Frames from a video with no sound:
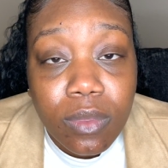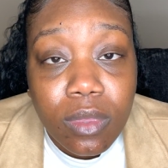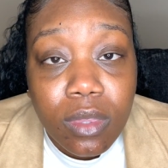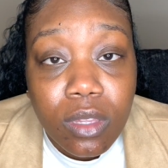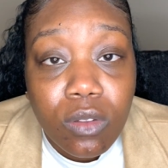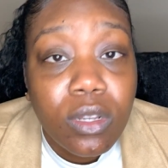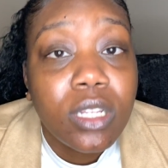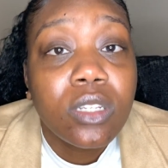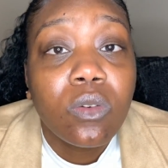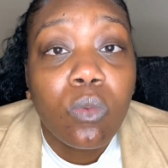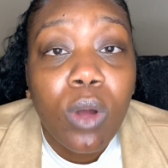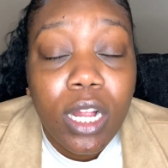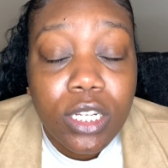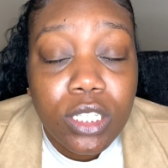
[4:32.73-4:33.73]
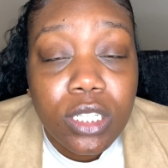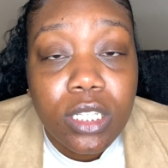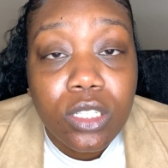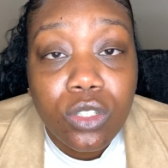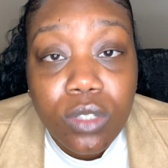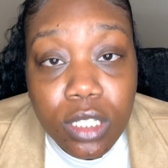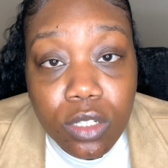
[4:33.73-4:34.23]
You need to watch this.
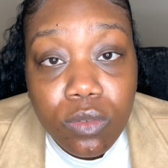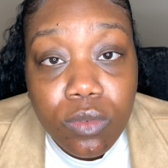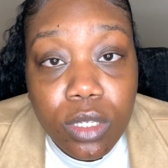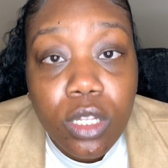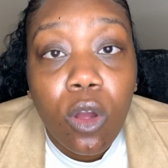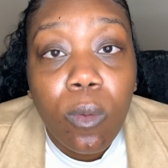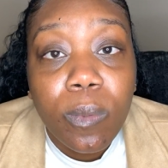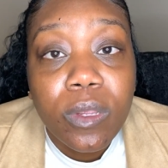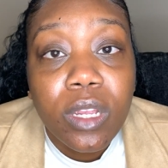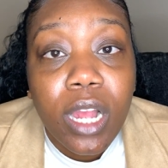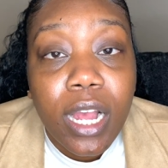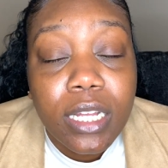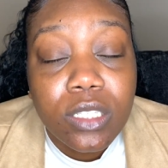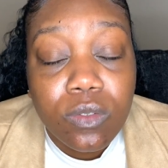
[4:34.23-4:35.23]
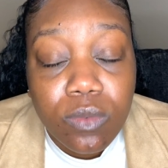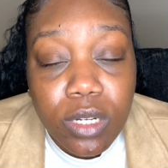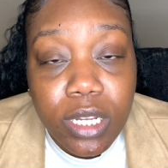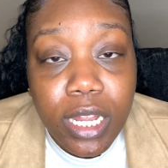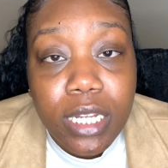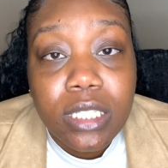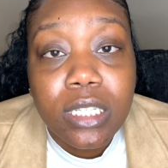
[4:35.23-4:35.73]
You need to really open your eyes and
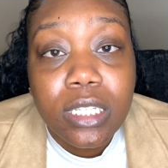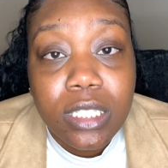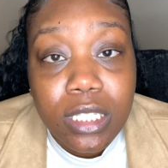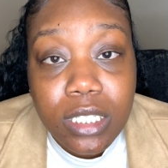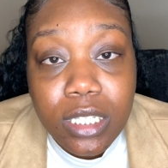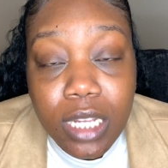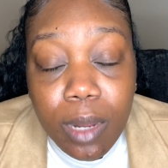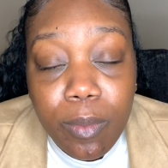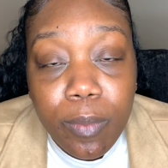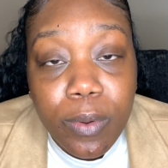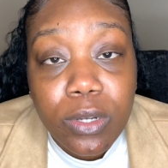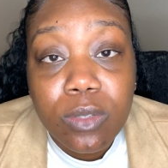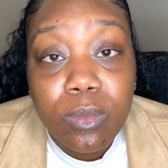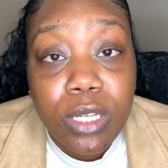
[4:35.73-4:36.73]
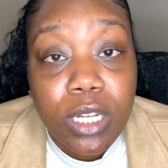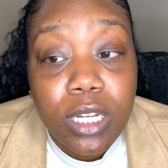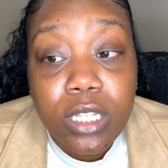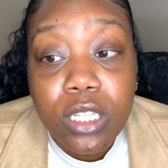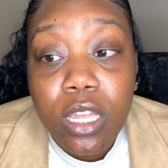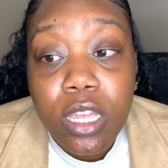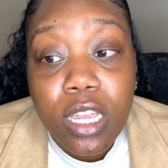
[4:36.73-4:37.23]
realize, is this the type of person? Because
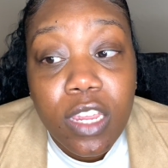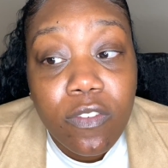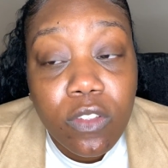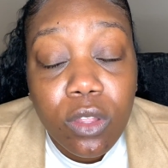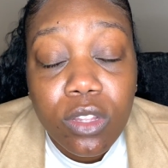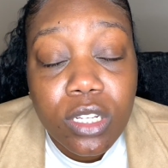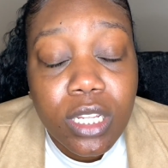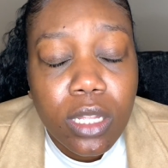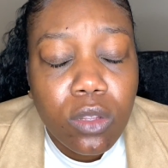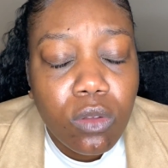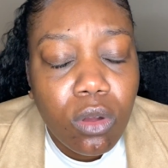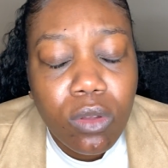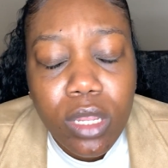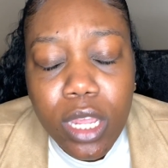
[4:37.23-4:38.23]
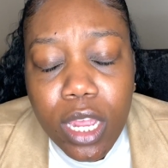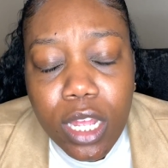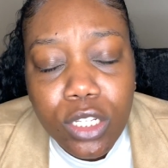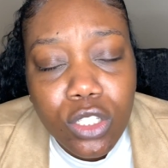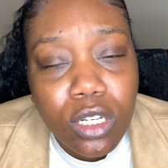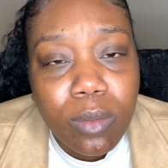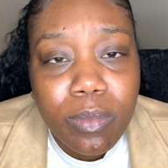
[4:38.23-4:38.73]
even though they're telling you, oh yeah, it's
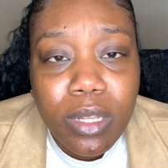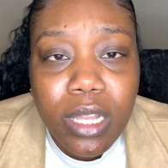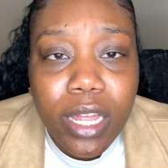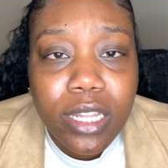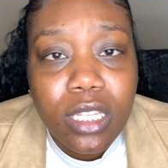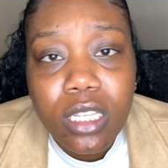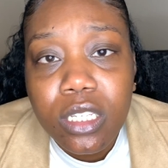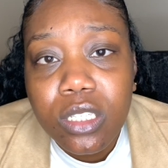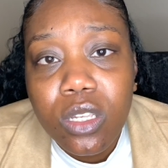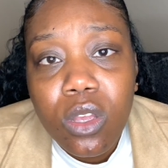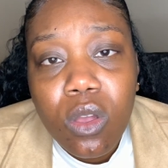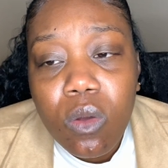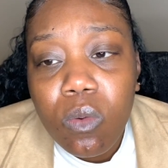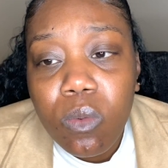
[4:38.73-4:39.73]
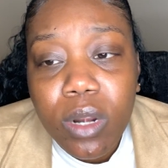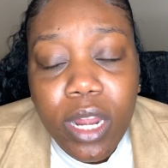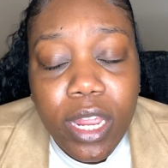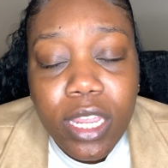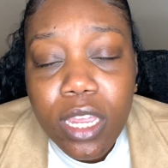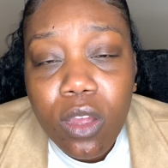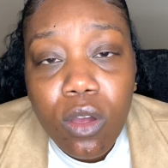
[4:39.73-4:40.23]
going to be like this when I
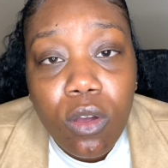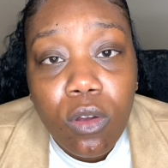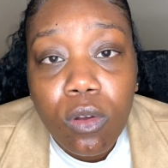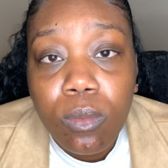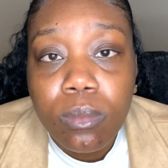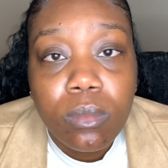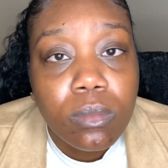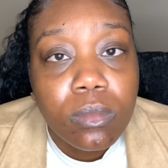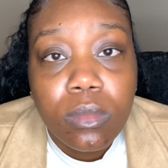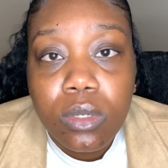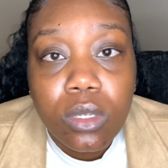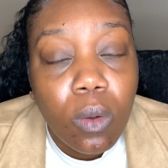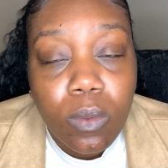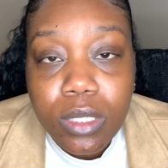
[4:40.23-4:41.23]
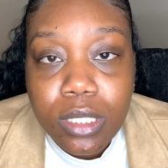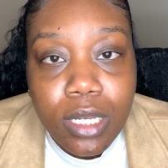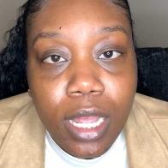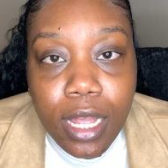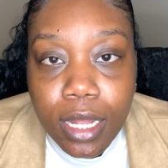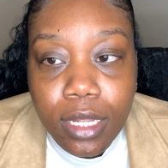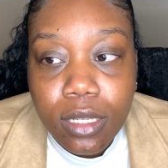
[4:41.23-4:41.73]
get home. No, it's
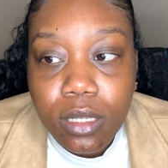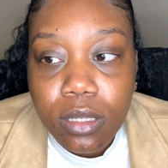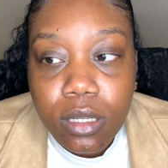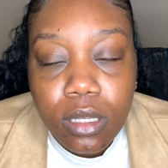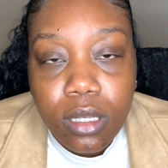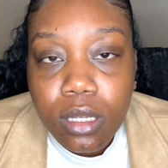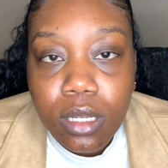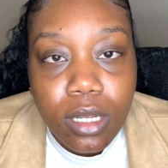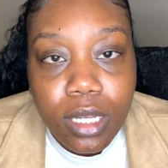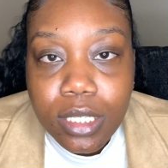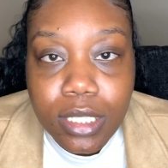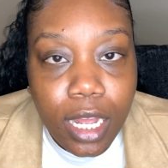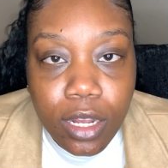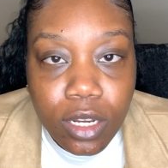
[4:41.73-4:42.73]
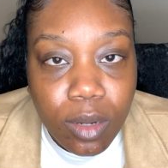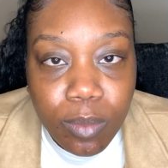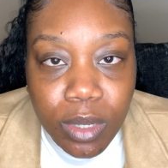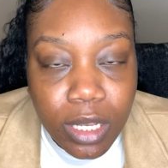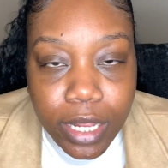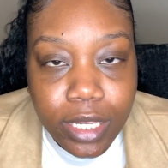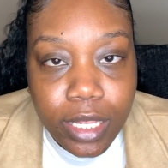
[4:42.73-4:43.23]
not. It's not going to be
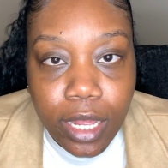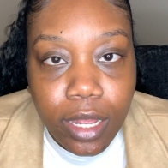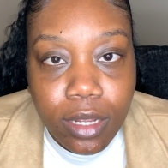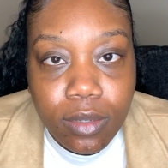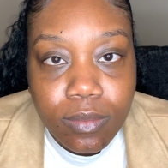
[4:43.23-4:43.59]
like that.